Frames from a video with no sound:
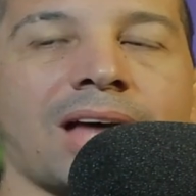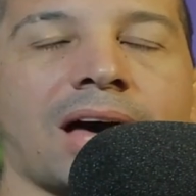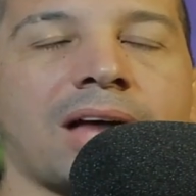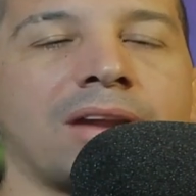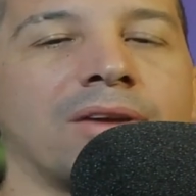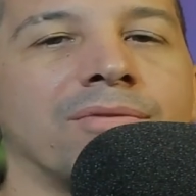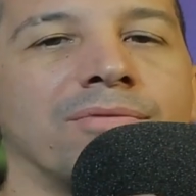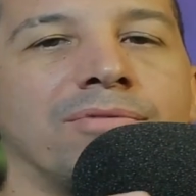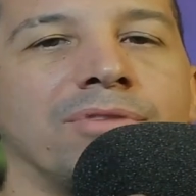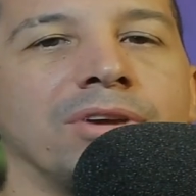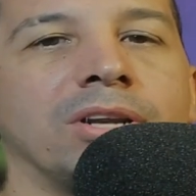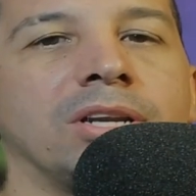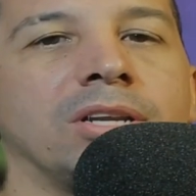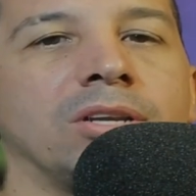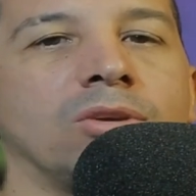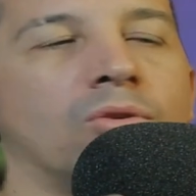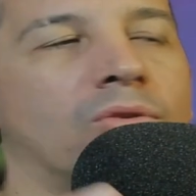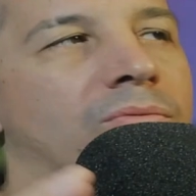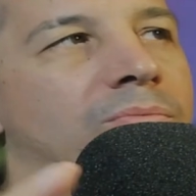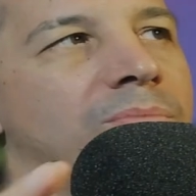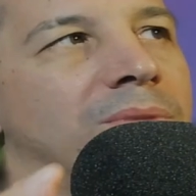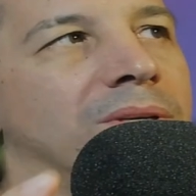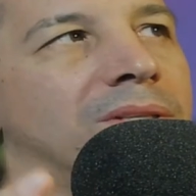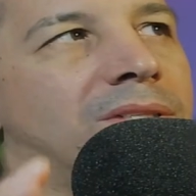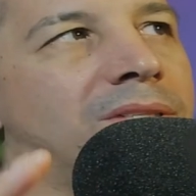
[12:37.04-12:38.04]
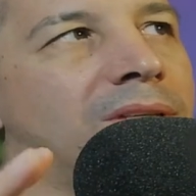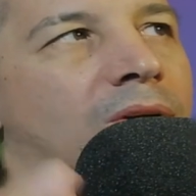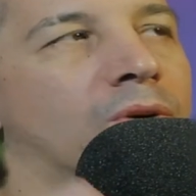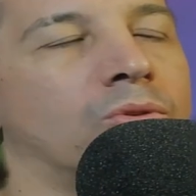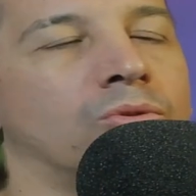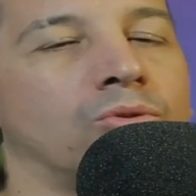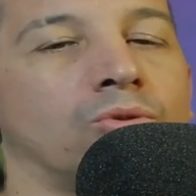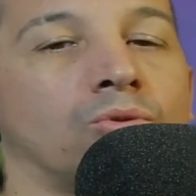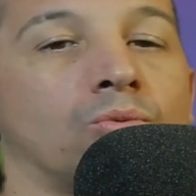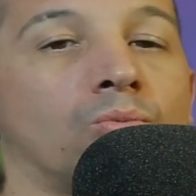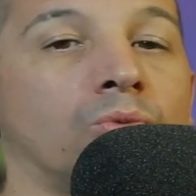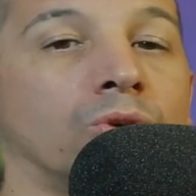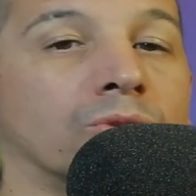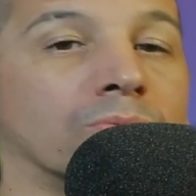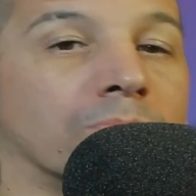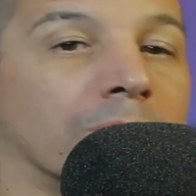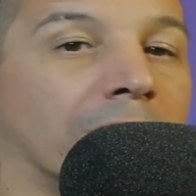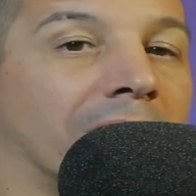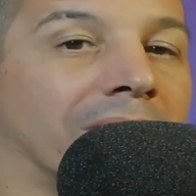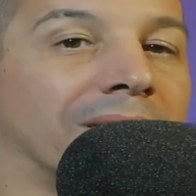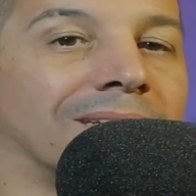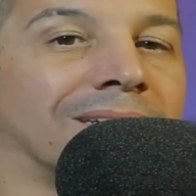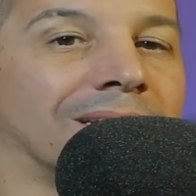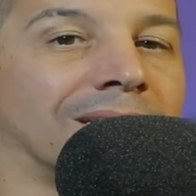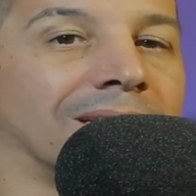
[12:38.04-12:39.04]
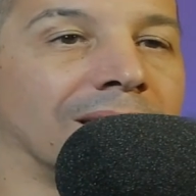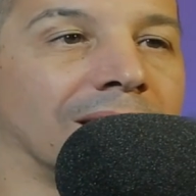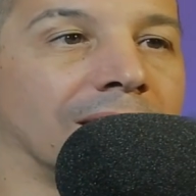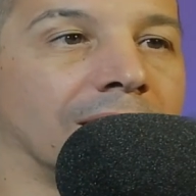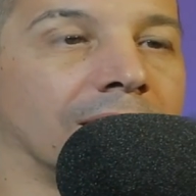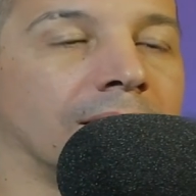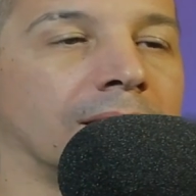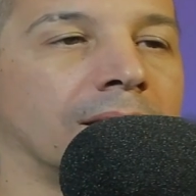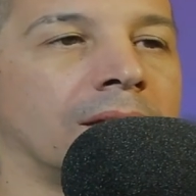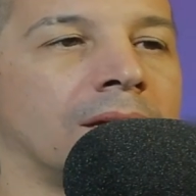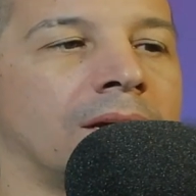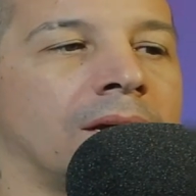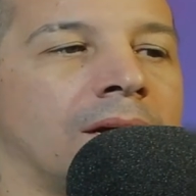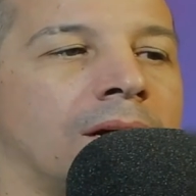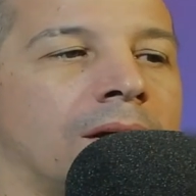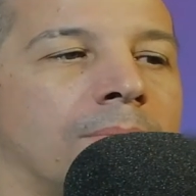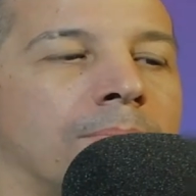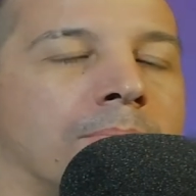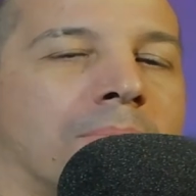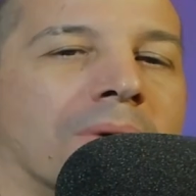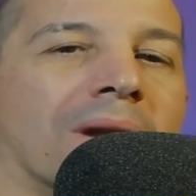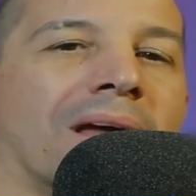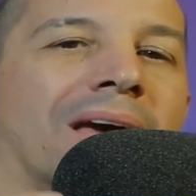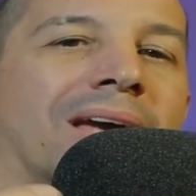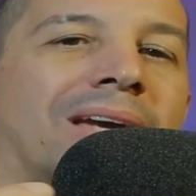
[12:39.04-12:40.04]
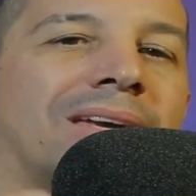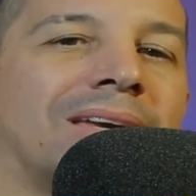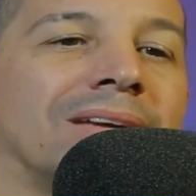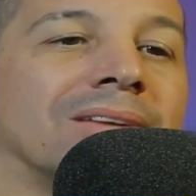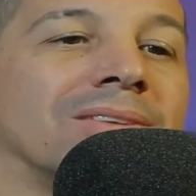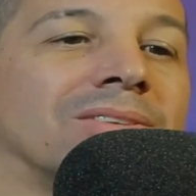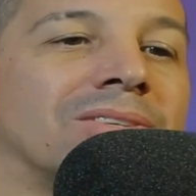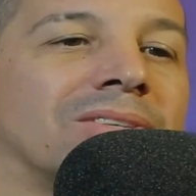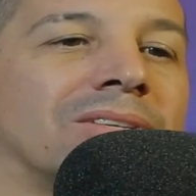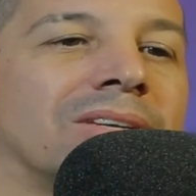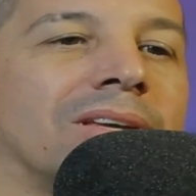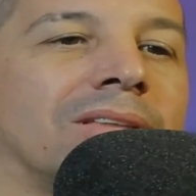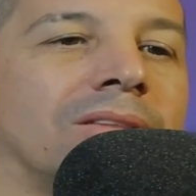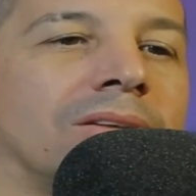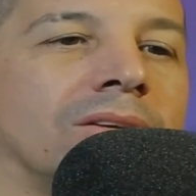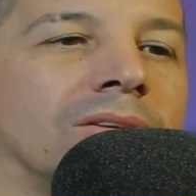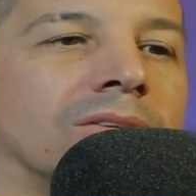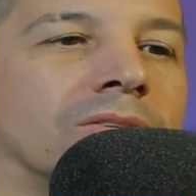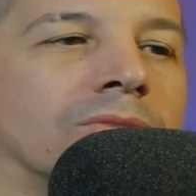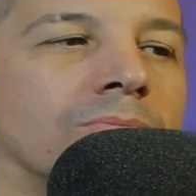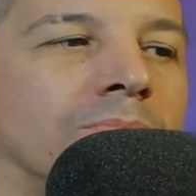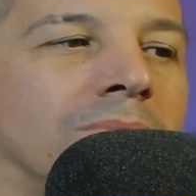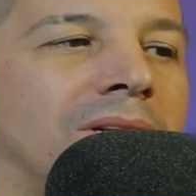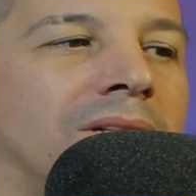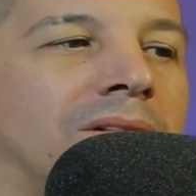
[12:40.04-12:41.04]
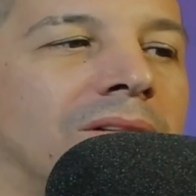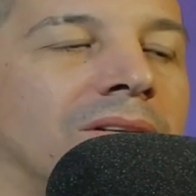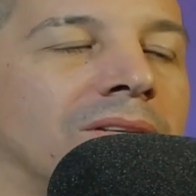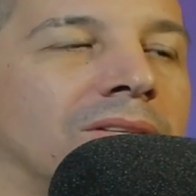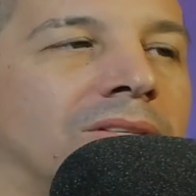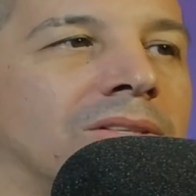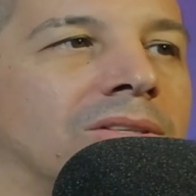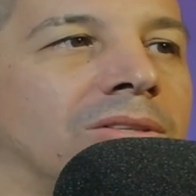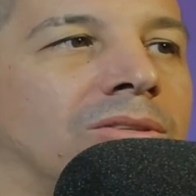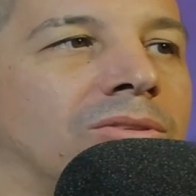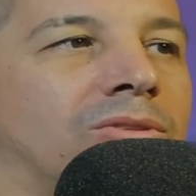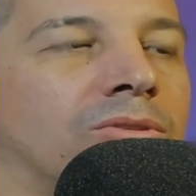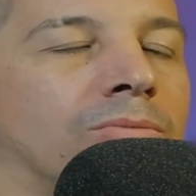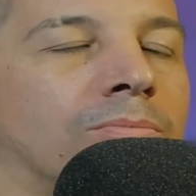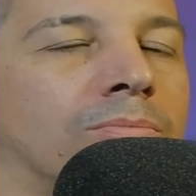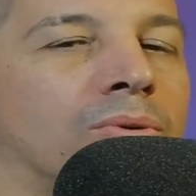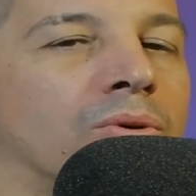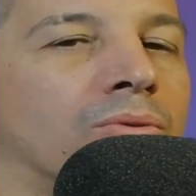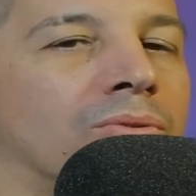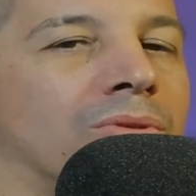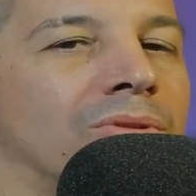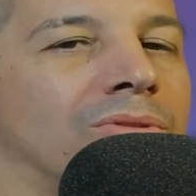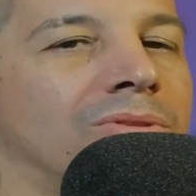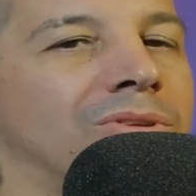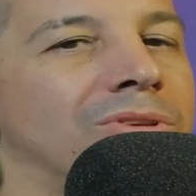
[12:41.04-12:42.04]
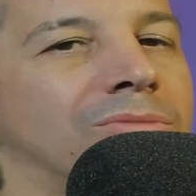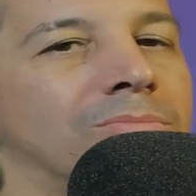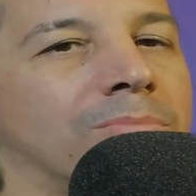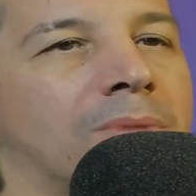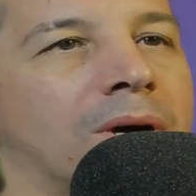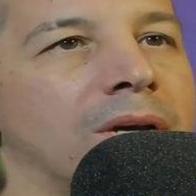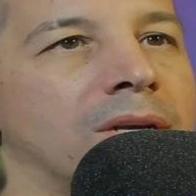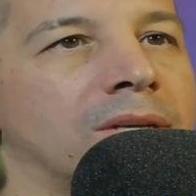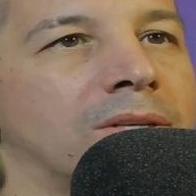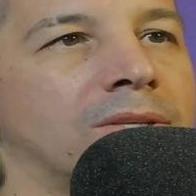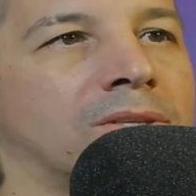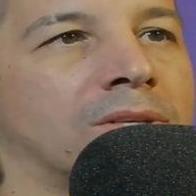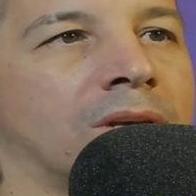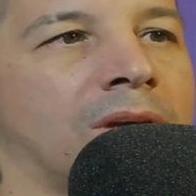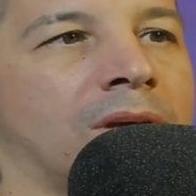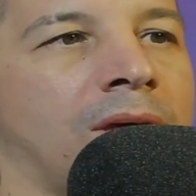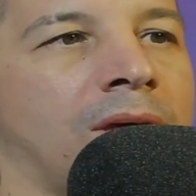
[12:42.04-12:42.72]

a video of me telling you which mic to get, but I can say this: me listening to both of these mics,